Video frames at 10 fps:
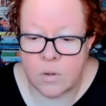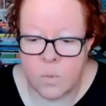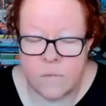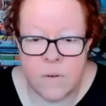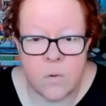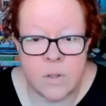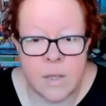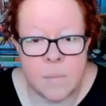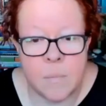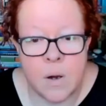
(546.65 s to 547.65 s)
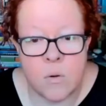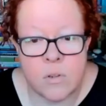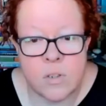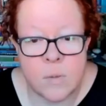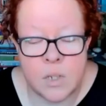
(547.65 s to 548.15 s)
We felt the
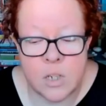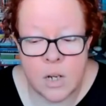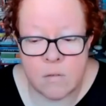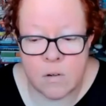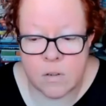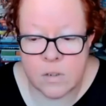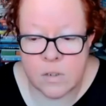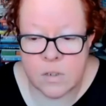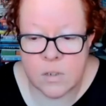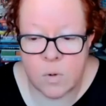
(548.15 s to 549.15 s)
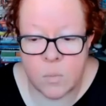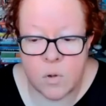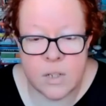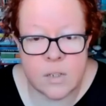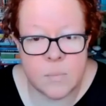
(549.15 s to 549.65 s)
impulse to be generous. We
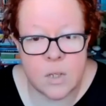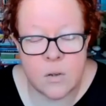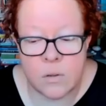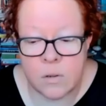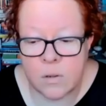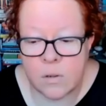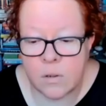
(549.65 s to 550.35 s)
wanted to be good.